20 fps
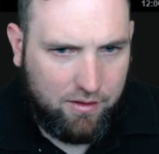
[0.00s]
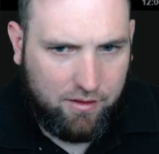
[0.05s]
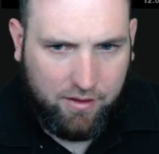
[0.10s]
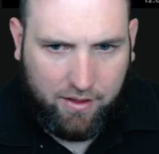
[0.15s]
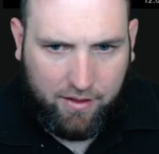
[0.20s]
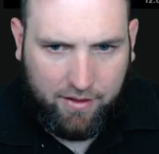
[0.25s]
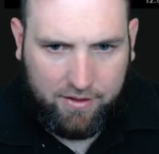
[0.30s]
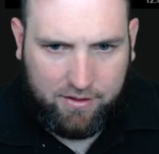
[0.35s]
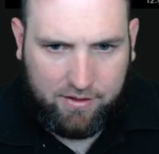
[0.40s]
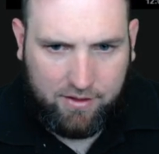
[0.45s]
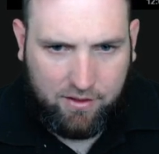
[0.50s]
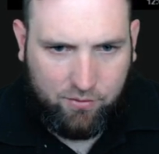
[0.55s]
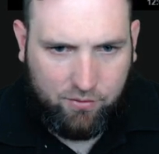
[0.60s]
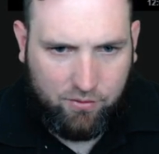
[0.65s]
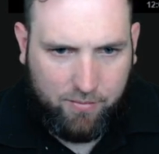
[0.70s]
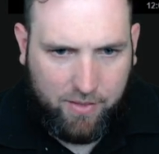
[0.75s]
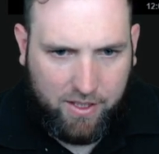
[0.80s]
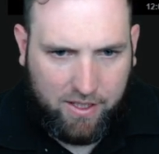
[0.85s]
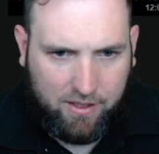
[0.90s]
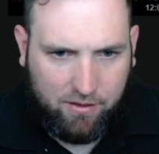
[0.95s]
Yeah, that's good.
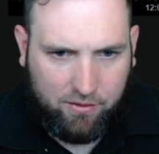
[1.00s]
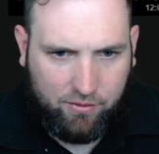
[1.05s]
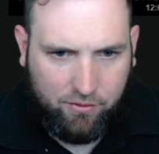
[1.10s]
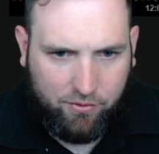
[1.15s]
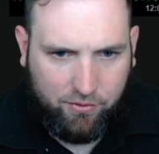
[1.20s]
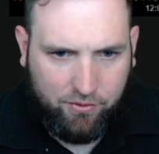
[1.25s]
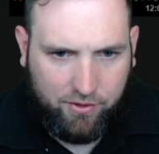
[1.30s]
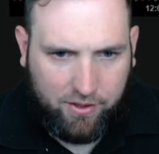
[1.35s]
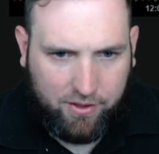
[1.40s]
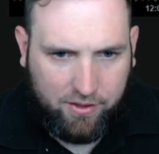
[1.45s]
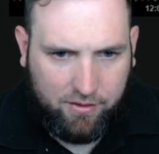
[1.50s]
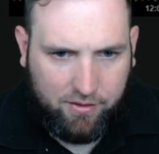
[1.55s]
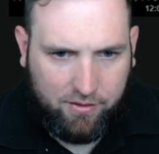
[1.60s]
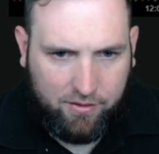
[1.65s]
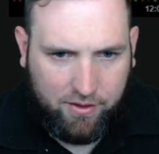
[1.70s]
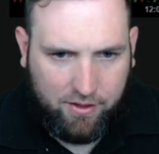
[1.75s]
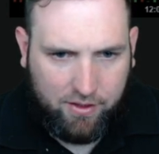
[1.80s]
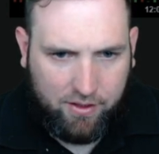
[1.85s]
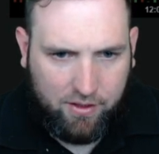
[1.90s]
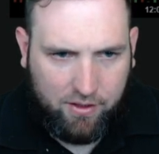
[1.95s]
We'll make it a little thicker,
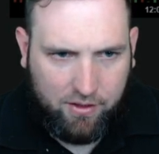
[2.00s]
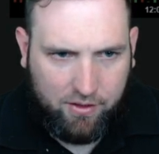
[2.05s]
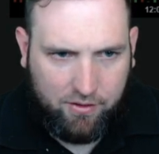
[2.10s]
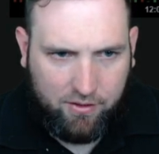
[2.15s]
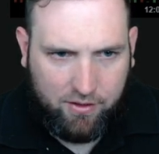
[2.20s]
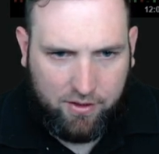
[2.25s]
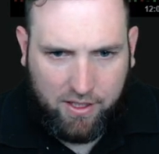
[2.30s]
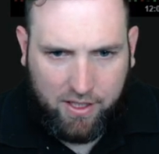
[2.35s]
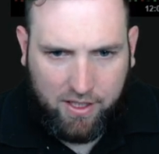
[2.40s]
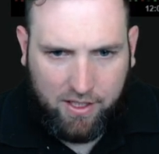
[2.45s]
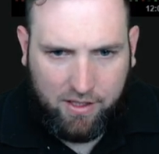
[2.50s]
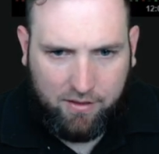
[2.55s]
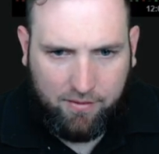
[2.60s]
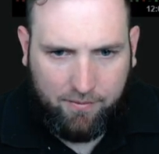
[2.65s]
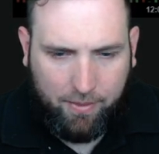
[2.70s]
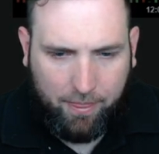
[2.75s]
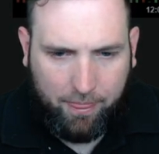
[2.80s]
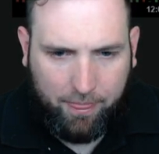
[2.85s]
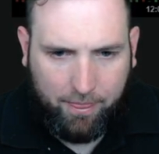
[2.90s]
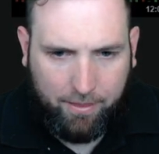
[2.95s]
and then the 100-day
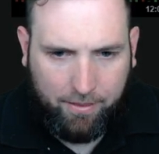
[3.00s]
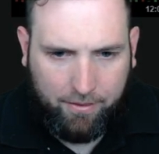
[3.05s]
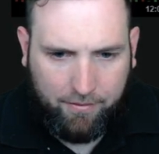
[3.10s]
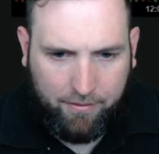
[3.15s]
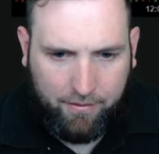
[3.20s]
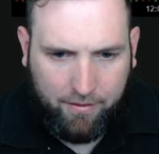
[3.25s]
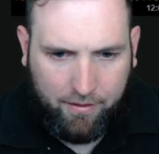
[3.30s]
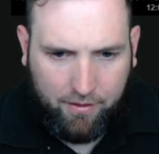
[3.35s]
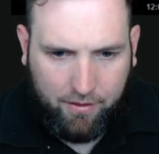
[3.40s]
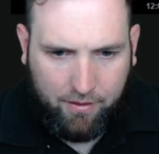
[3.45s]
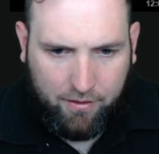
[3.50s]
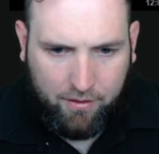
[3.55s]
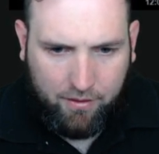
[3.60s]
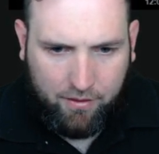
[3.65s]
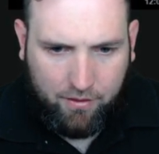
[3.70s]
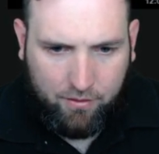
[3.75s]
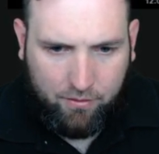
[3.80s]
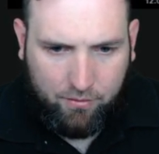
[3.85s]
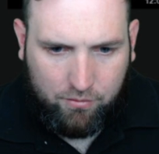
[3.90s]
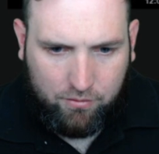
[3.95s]

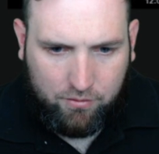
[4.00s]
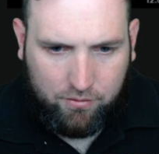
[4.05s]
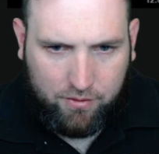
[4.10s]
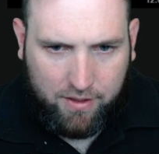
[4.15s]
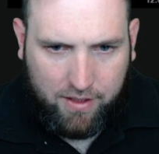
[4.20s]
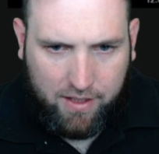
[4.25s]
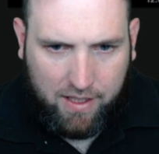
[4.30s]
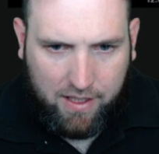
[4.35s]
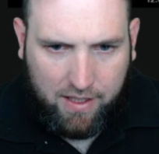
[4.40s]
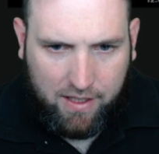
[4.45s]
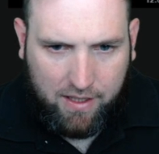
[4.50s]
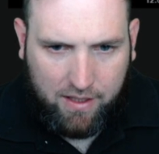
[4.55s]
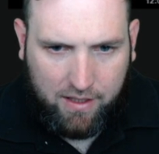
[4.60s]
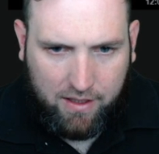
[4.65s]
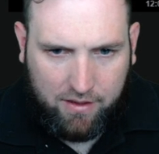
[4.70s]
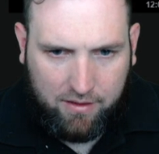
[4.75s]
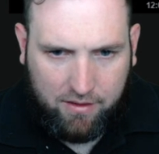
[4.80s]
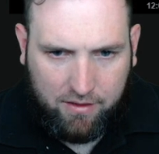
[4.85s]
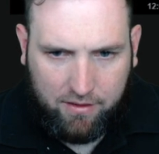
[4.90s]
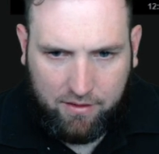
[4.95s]
we'll
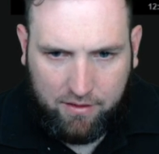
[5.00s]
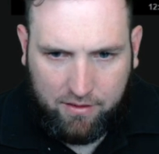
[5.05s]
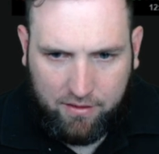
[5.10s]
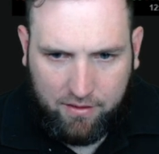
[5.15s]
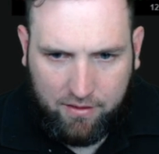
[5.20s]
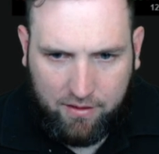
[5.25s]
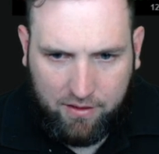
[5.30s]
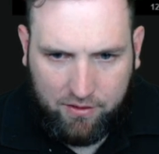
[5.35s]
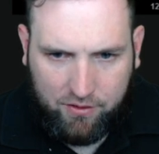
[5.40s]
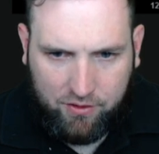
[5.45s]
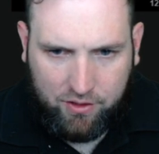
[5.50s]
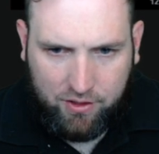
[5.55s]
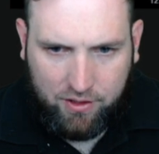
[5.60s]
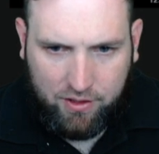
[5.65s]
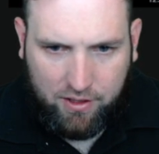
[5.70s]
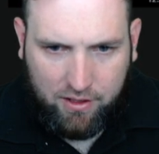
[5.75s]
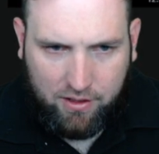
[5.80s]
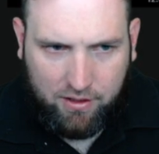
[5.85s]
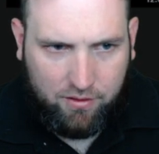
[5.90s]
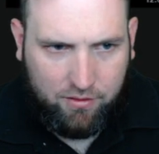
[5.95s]
add as
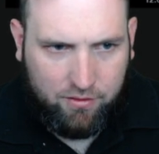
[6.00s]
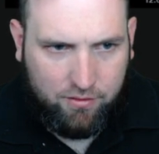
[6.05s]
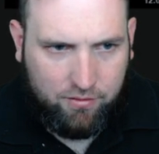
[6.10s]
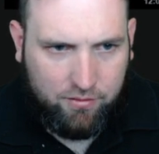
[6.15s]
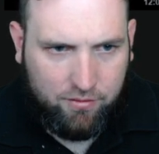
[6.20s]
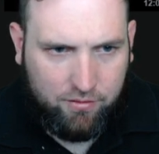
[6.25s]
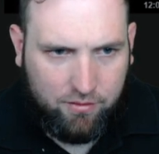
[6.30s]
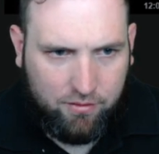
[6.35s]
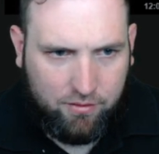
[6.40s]
yellow,